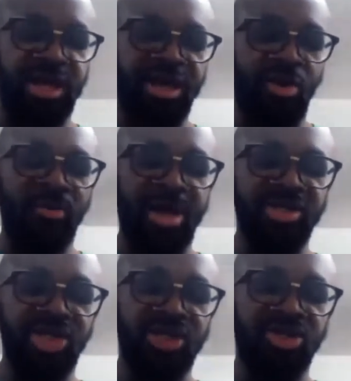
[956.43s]
they're now
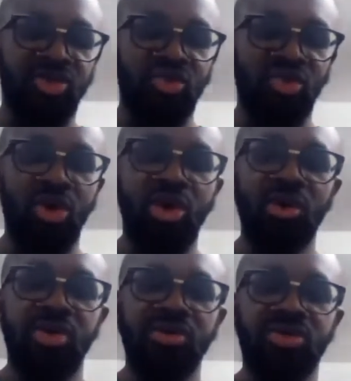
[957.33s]
managing to
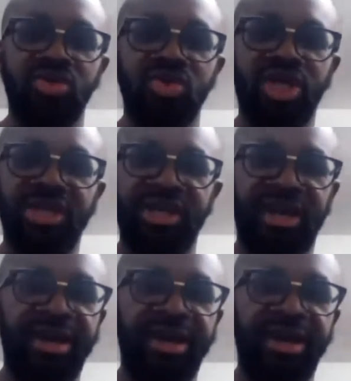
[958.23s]
get a